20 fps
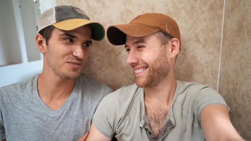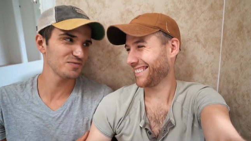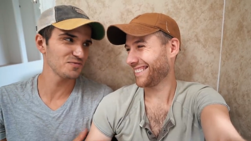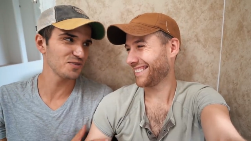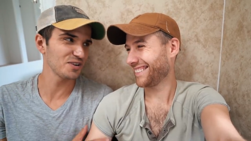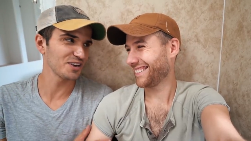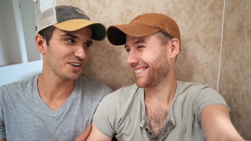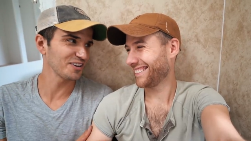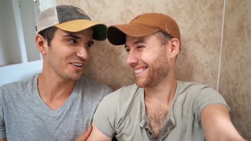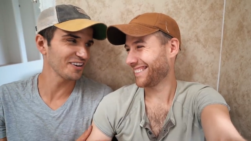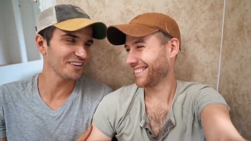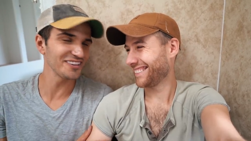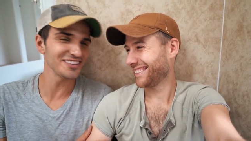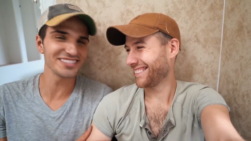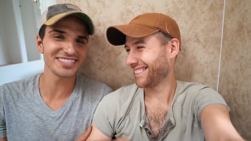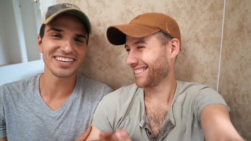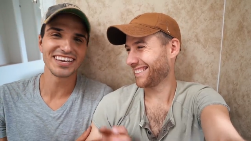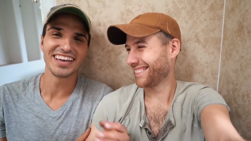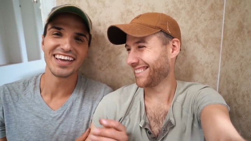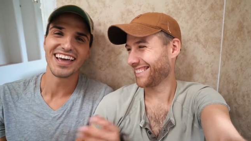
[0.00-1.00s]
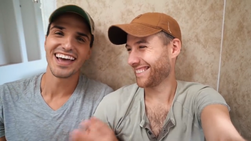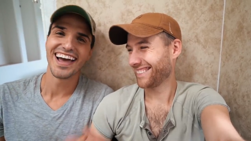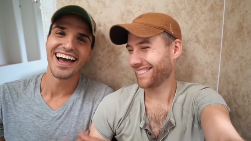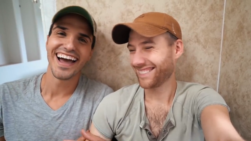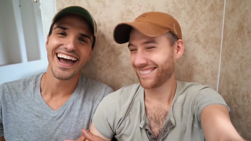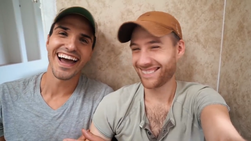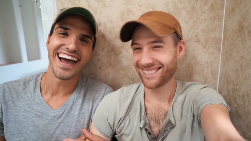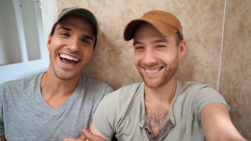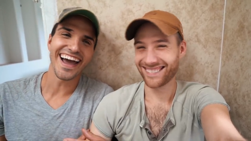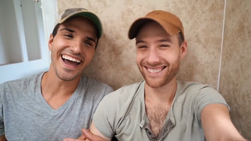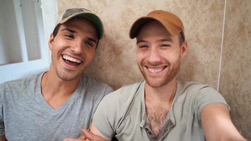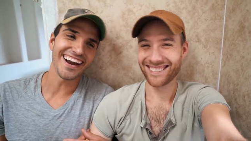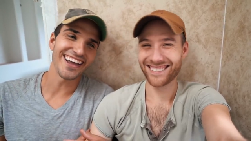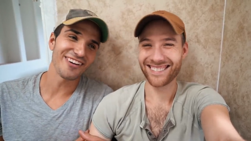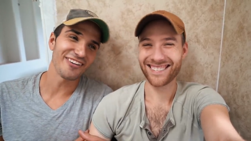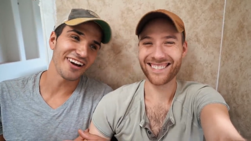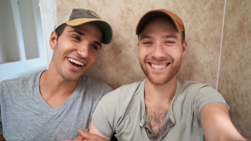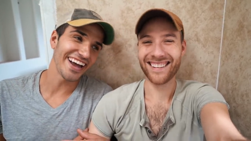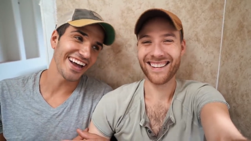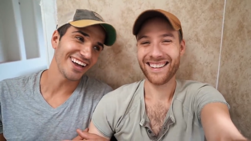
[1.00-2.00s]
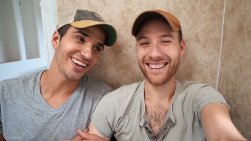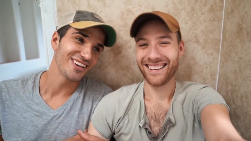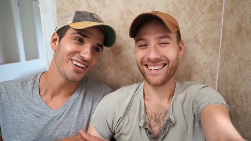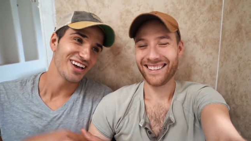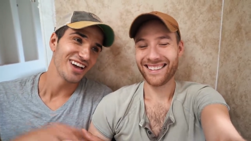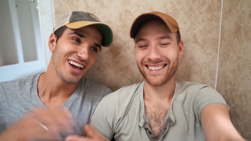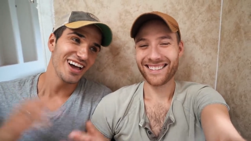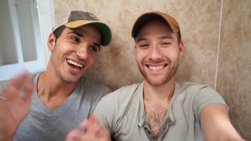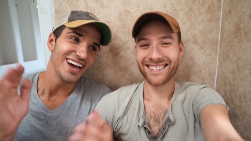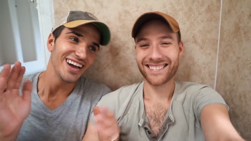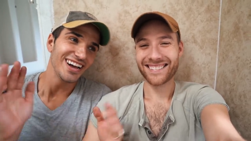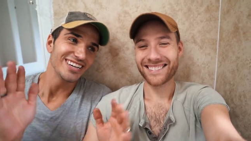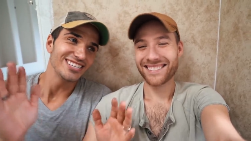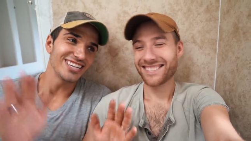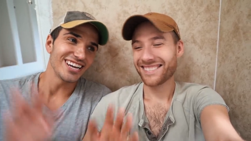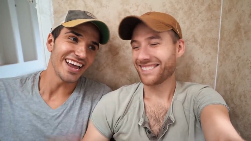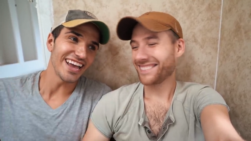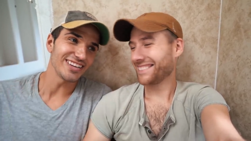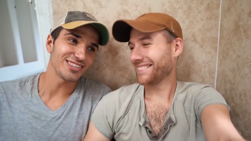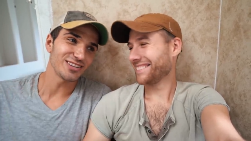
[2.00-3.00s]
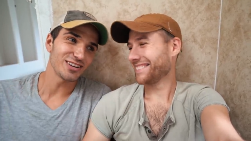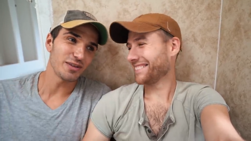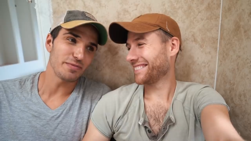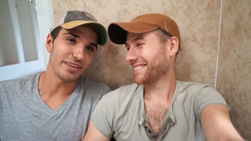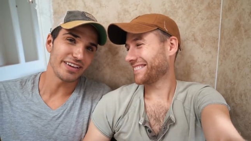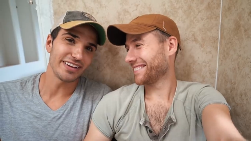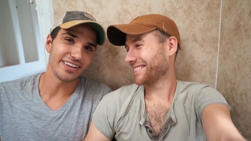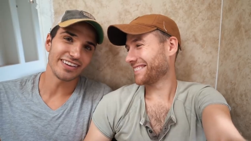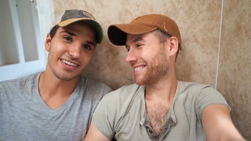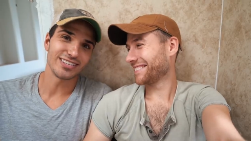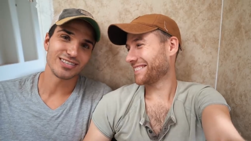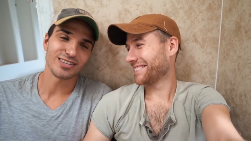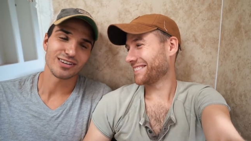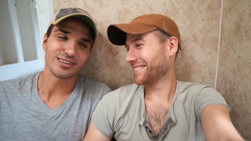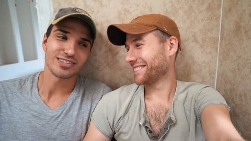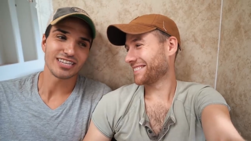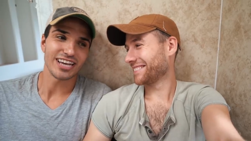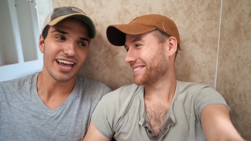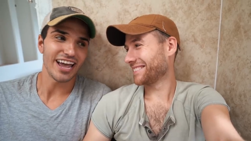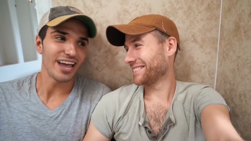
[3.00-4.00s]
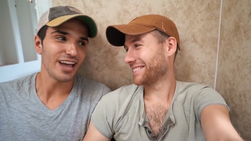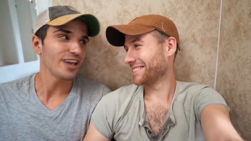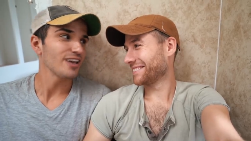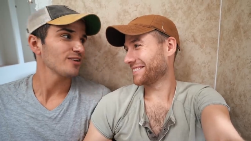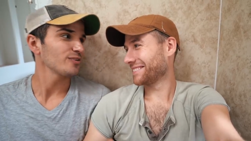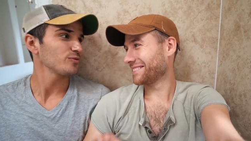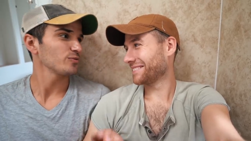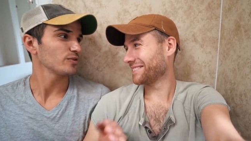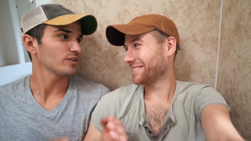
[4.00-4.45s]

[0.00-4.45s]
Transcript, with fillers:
Speaker 1: working girls. Anyway, today is going to be an easier day.